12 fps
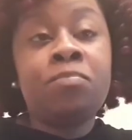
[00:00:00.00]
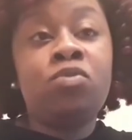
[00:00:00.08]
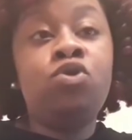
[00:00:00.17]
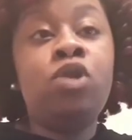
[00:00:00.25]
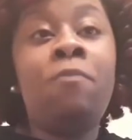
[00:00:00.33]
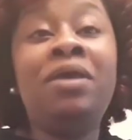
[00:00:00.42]

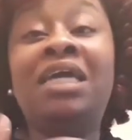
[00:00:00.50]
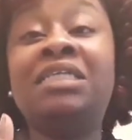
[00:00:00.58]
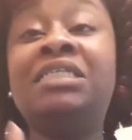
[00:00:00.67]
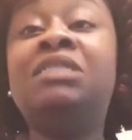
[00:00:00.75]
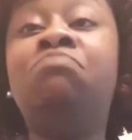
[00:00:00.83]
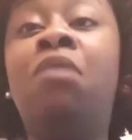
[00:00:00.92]

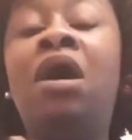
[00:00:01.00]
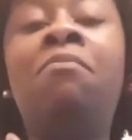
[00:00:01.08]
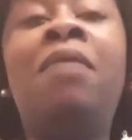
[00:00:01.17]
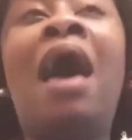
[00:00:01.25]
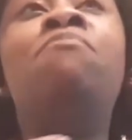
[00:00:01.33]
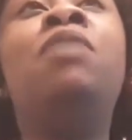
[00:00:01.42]
because this
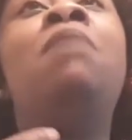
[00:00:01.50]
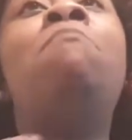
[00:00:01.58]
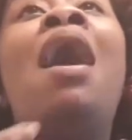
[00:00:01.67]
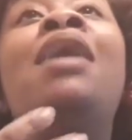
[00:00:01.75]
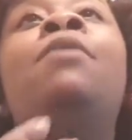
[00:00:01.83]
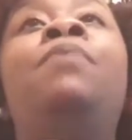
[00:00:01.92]
month, in my